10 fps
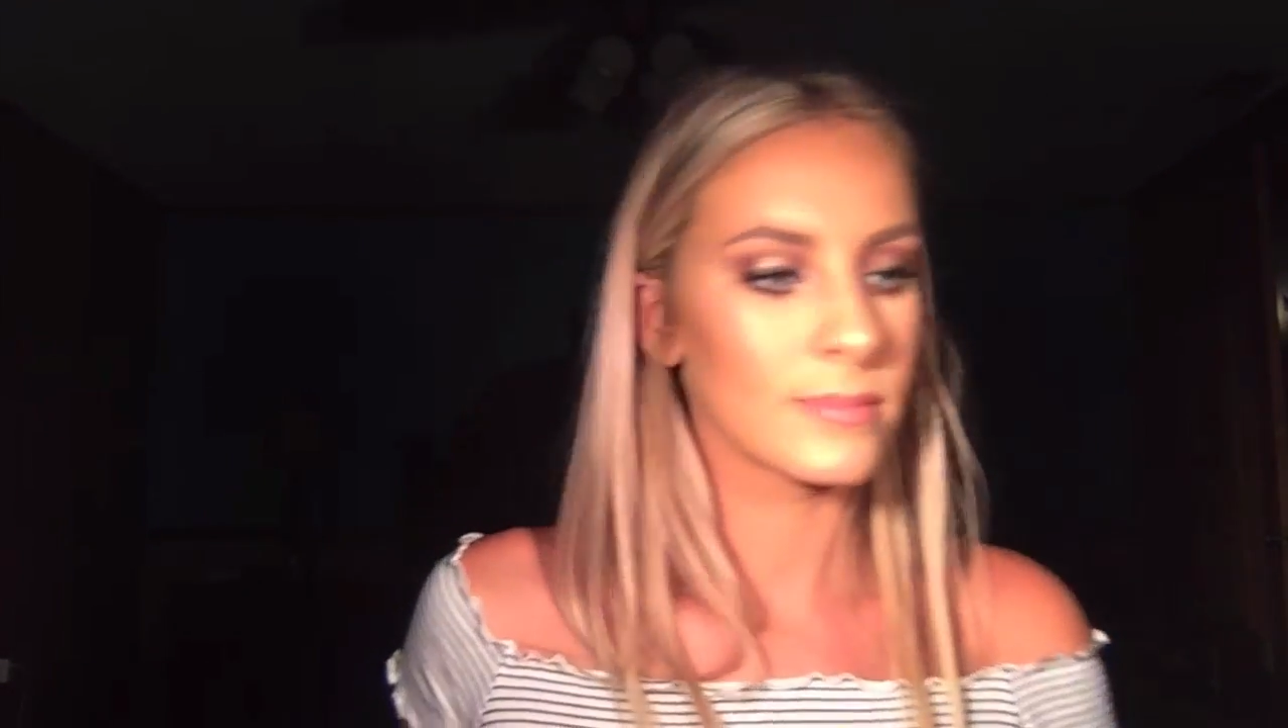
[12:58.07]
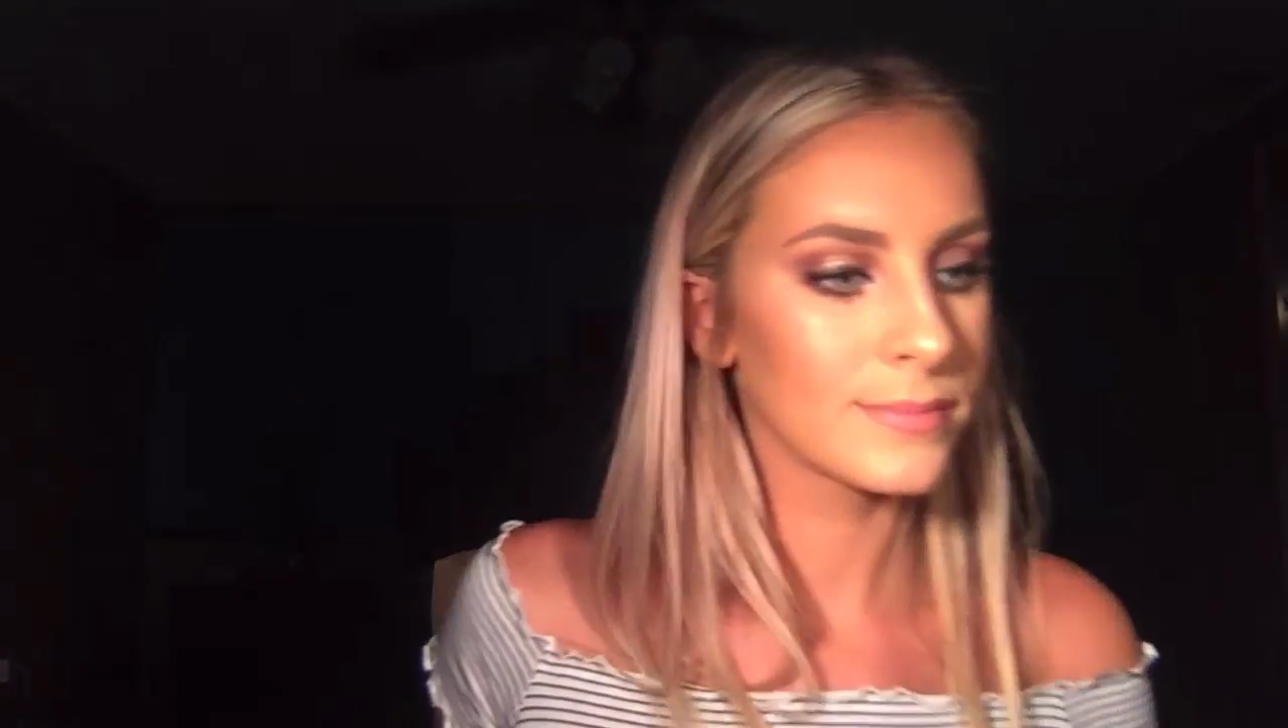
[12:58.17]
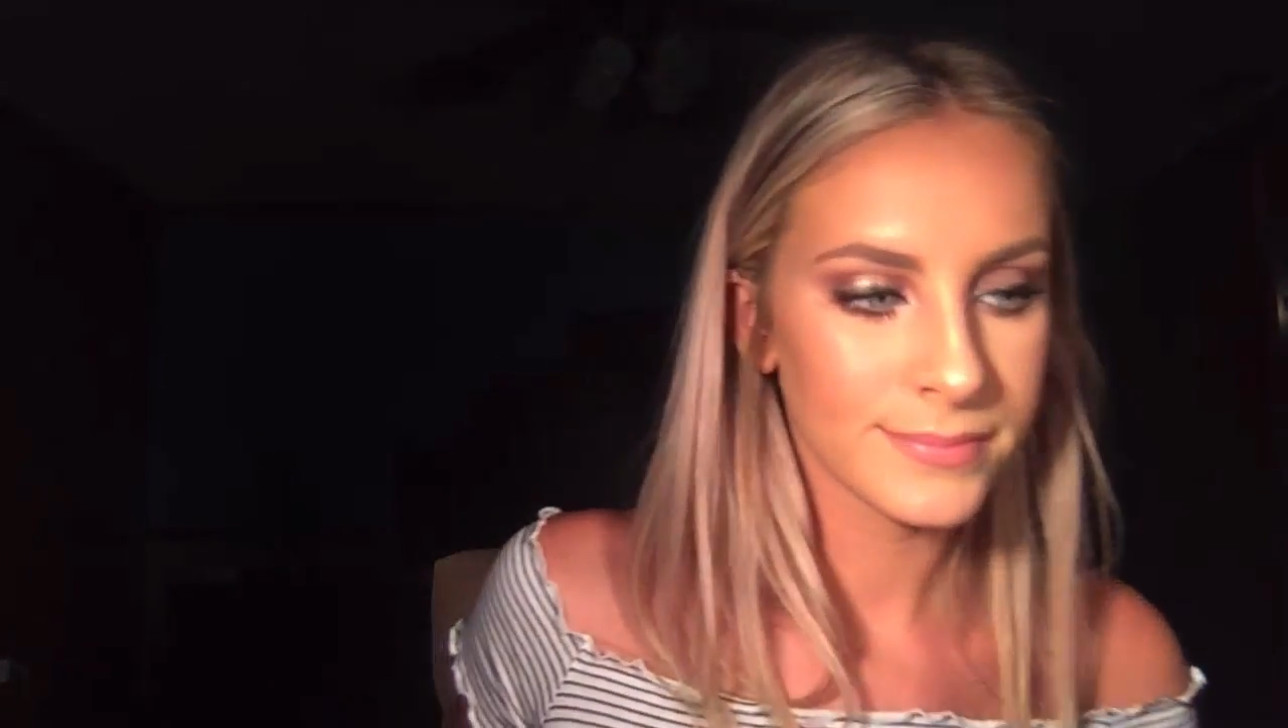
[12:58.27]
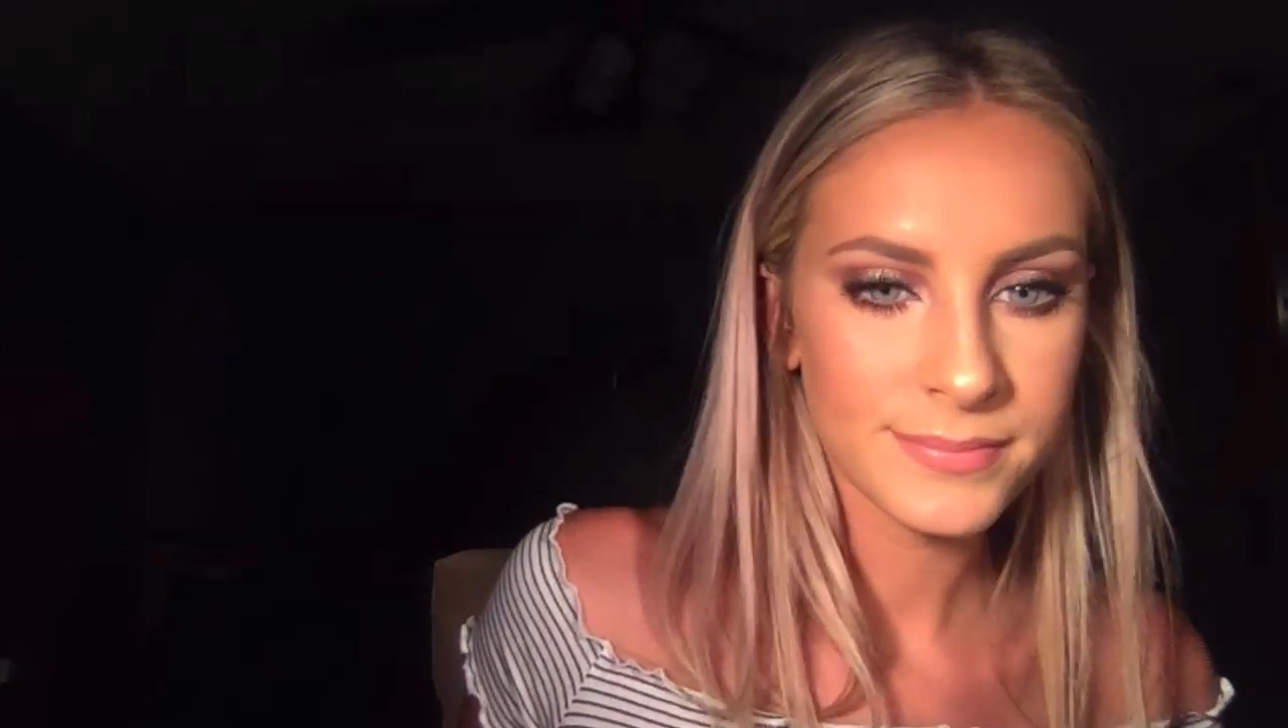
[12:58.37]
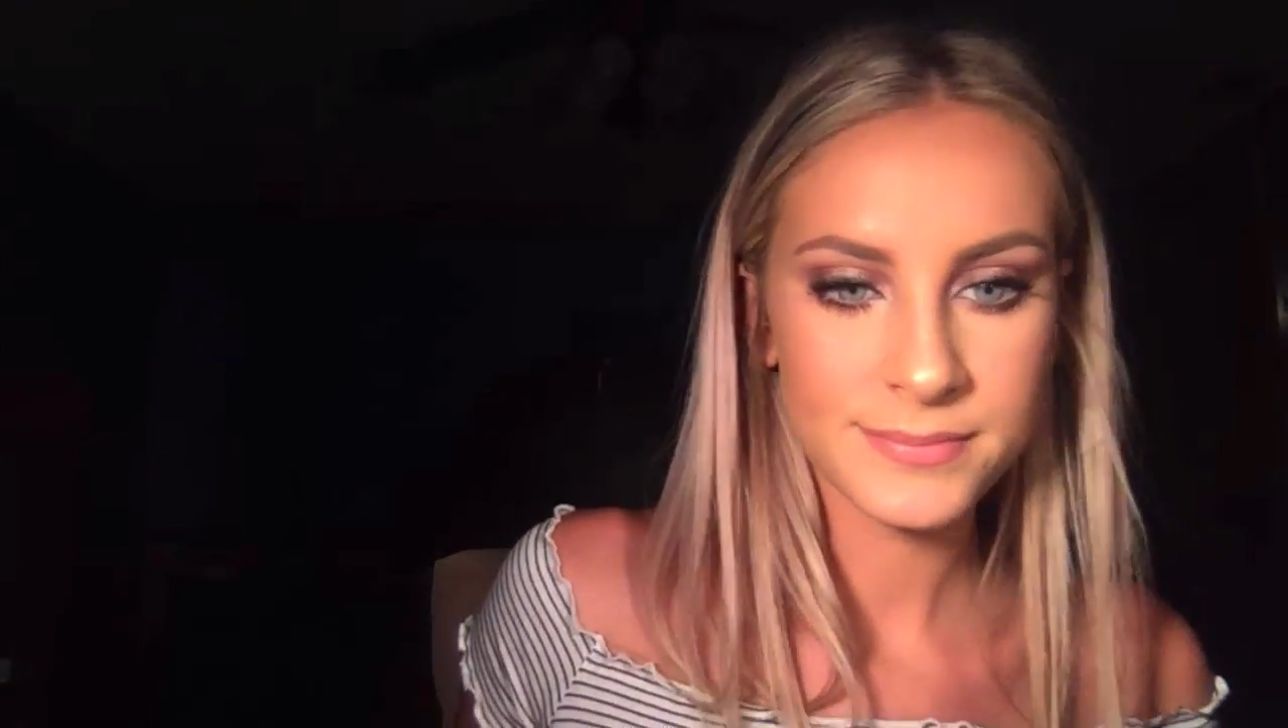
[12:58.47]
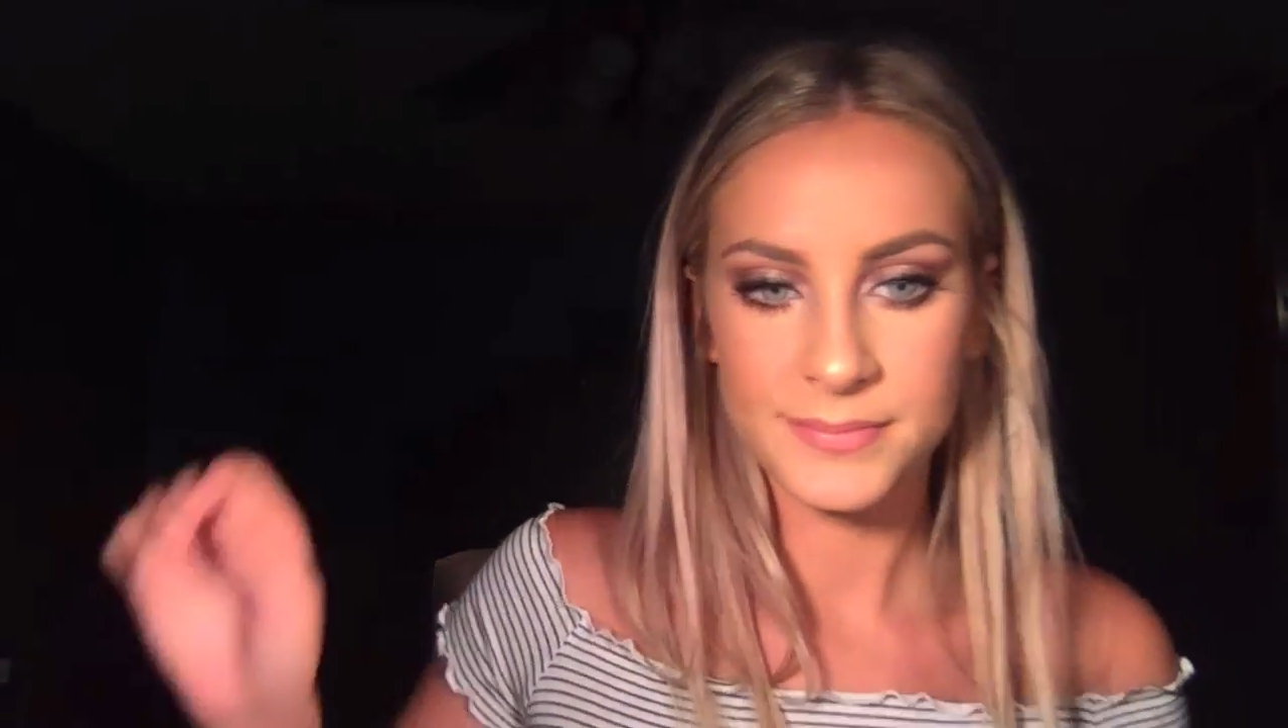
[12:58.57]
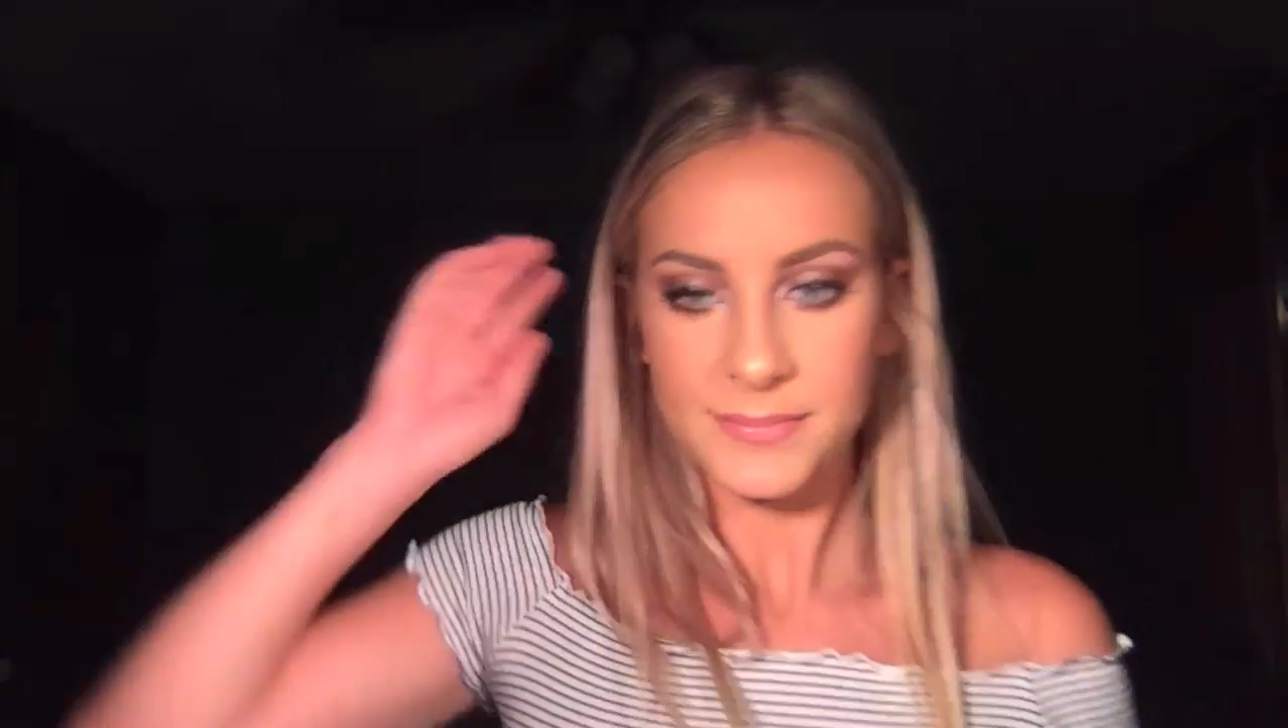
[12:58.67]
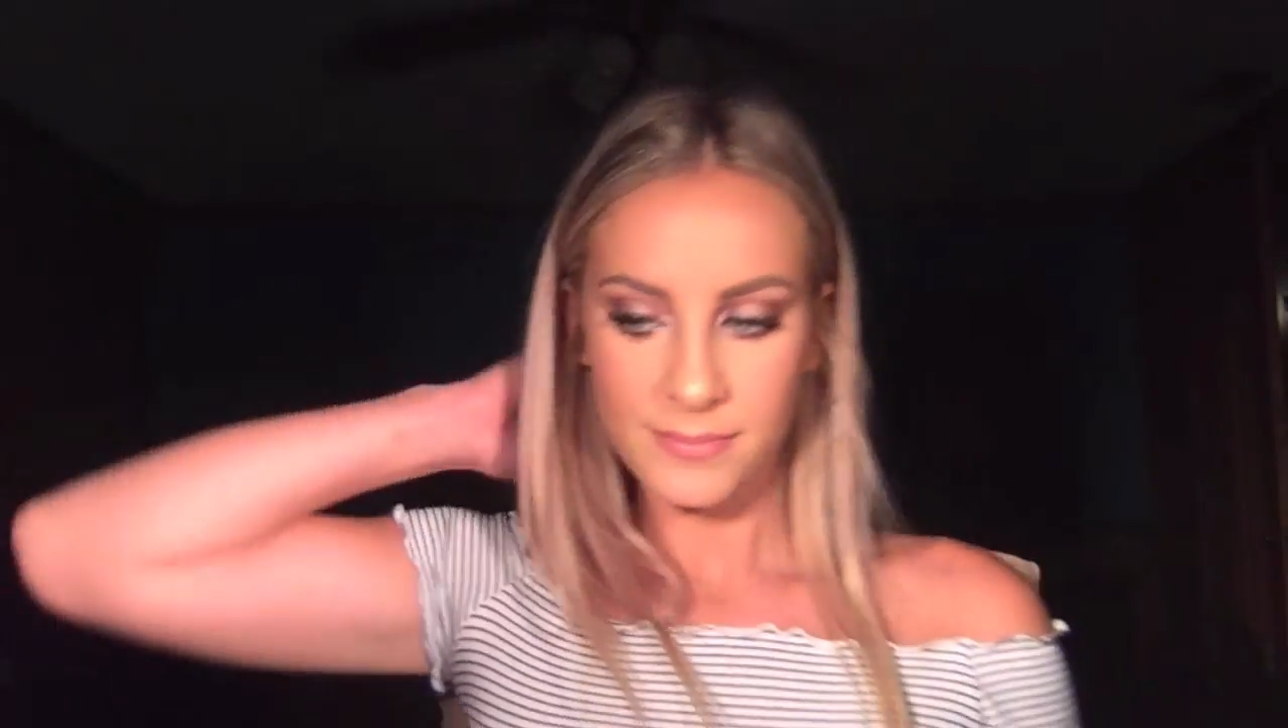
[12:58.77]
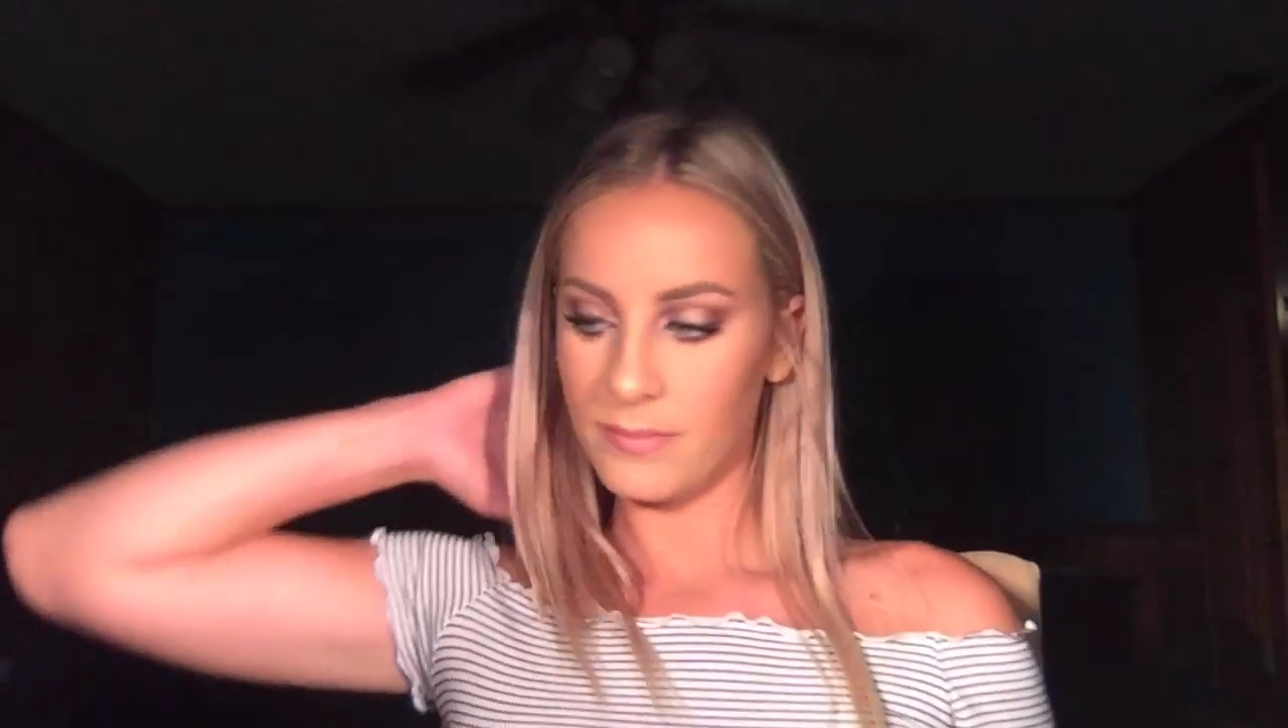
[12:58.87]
put that on,